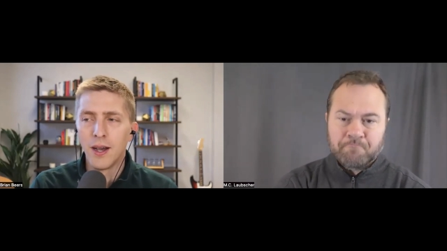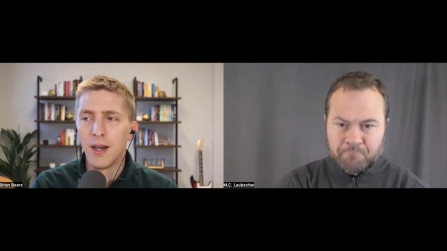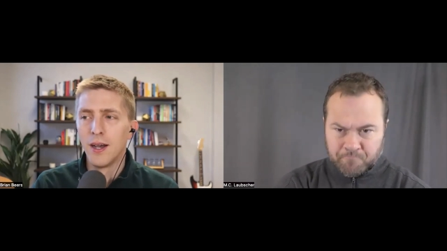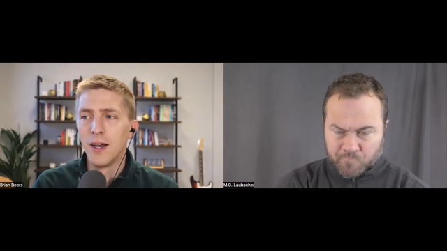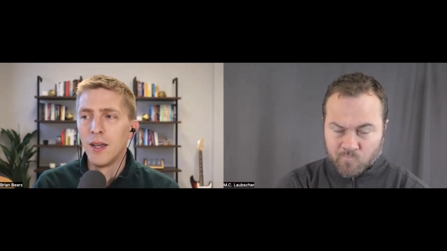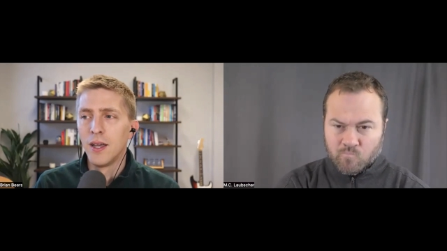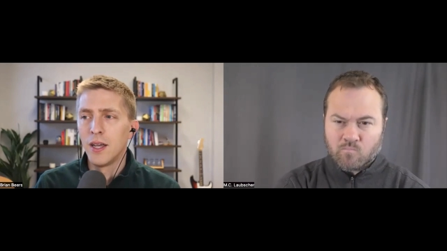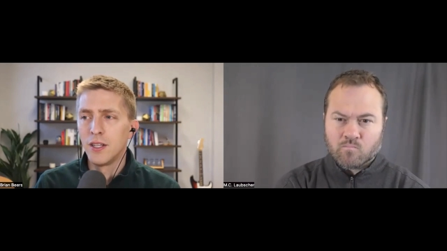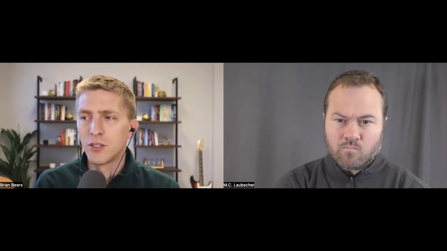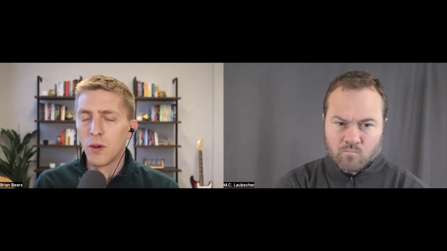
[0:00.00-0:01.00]
Speaker 1: Uh,
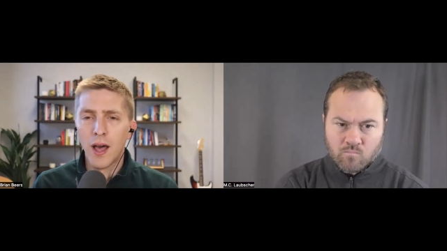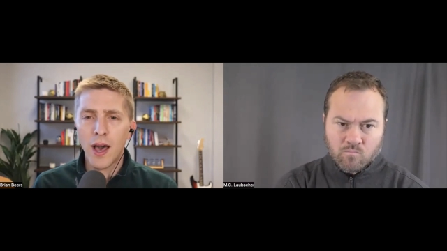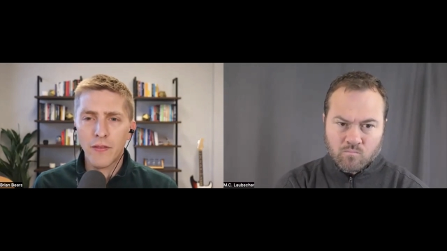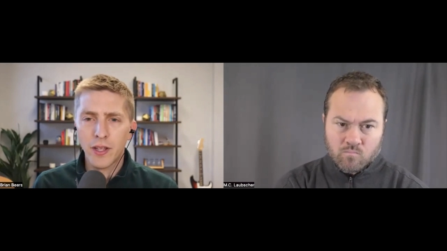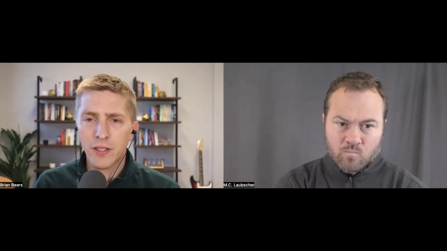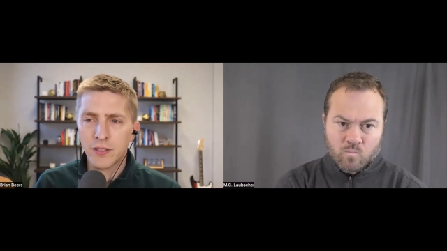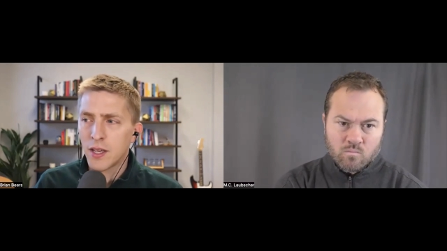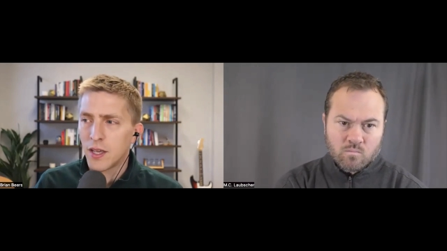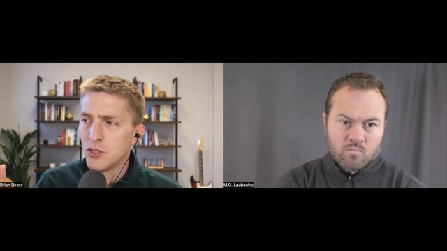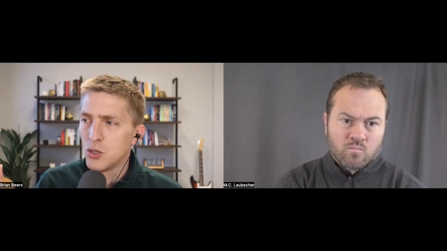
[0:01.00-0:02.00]
and so a lot of it is,
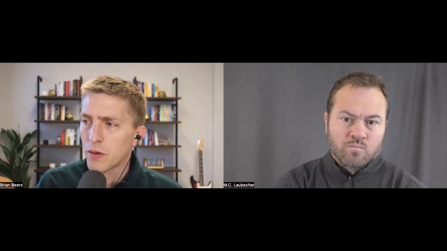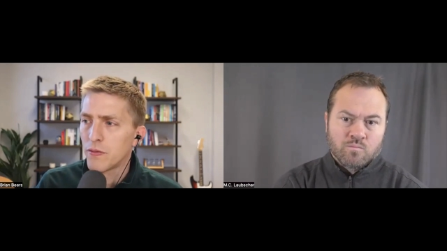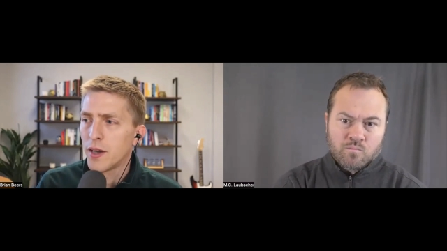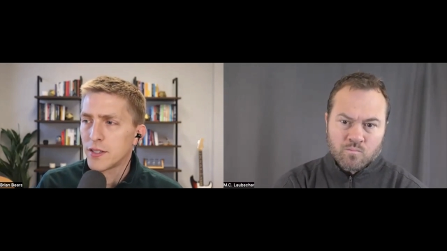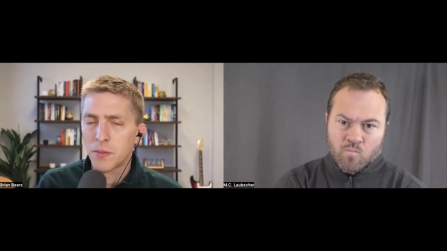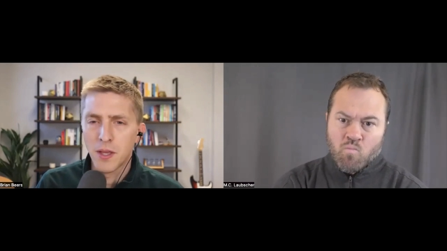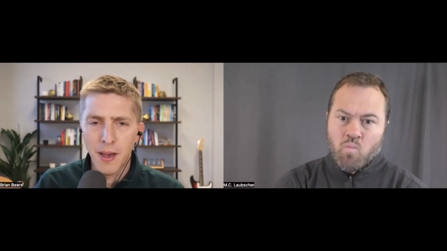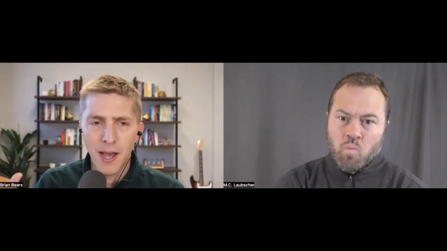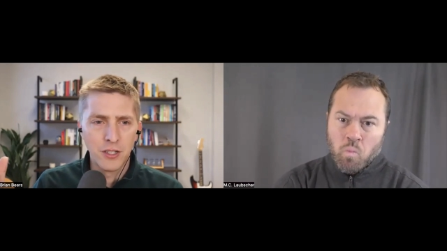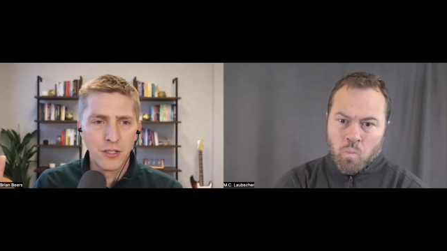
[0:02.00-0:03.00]
is you want to find something that
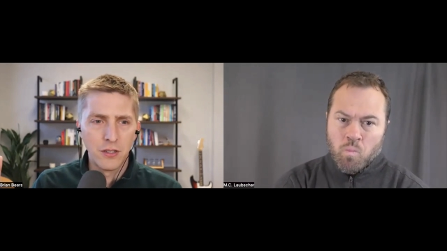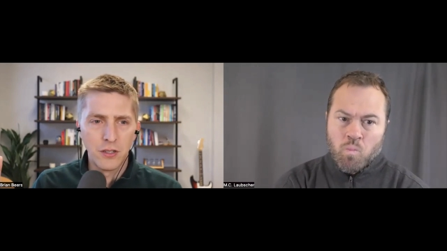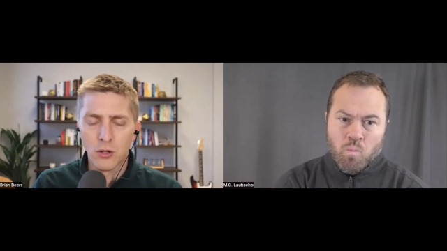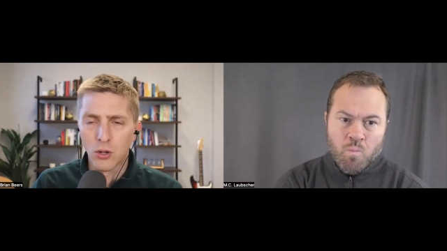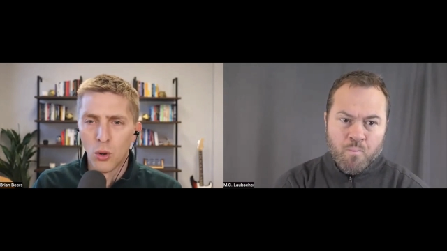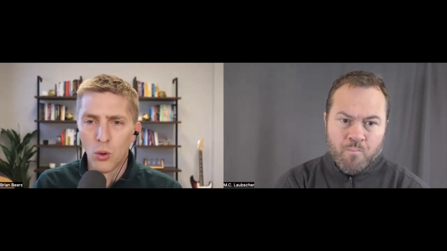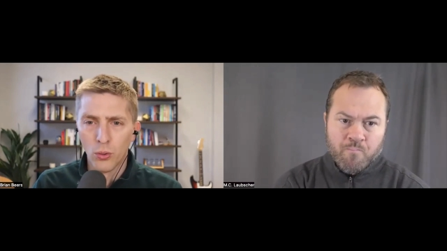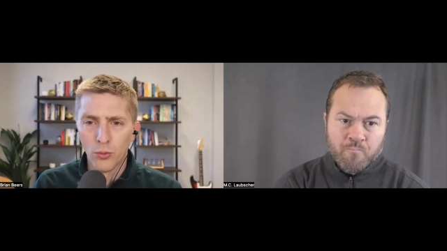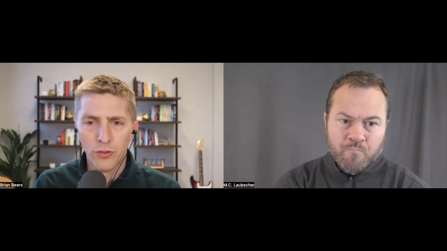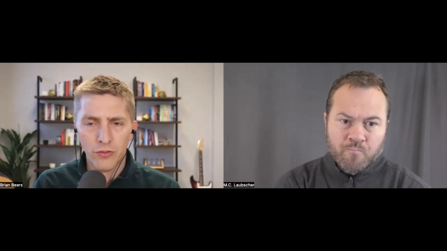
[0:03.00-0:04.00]
matches your
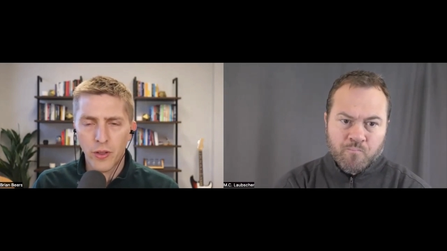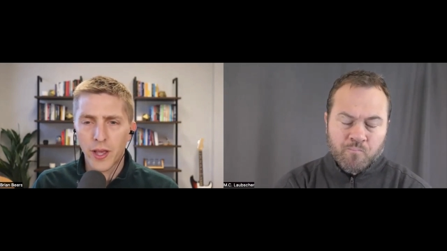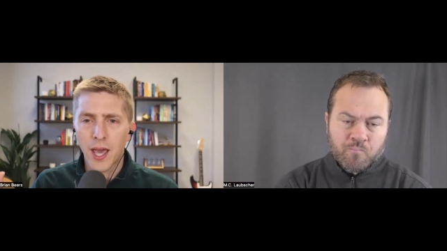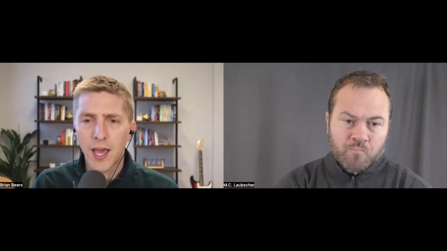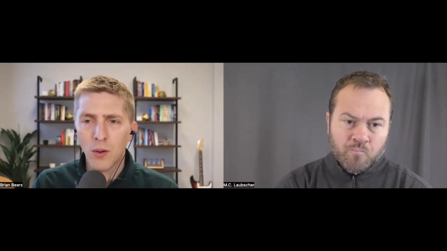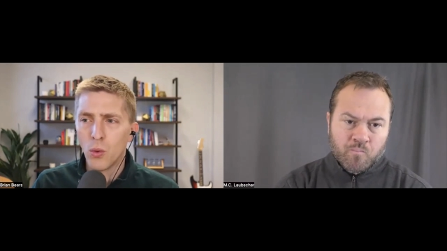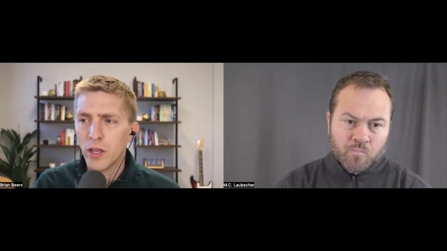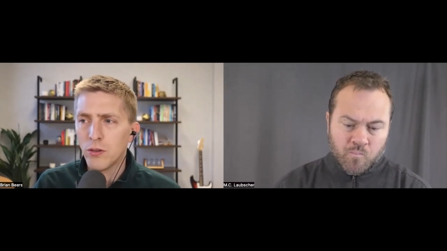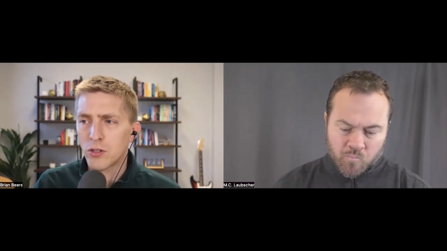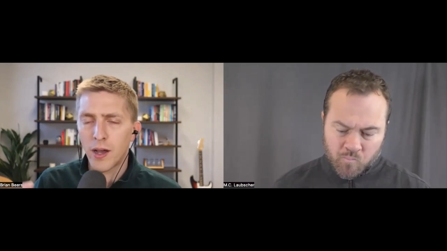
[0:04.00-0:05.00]
goals. So like, A, what are
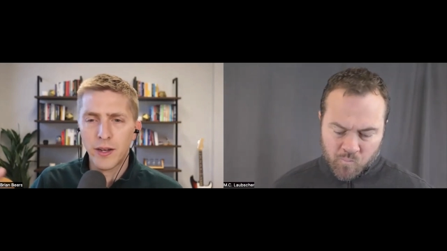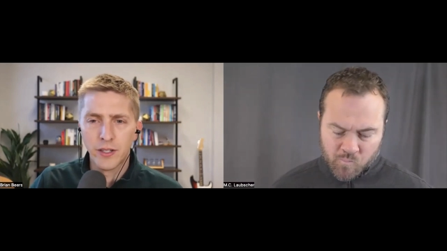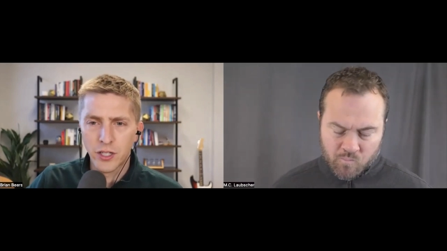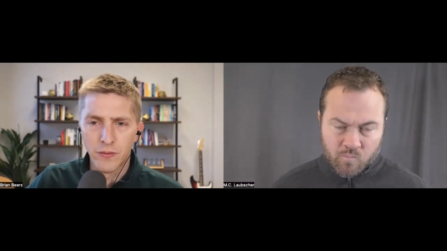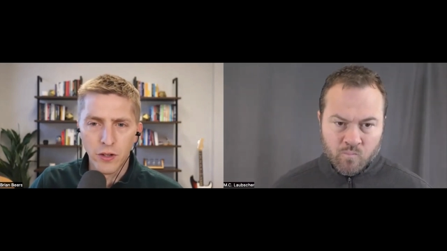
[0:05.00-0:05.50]
you trying to achieve? Are you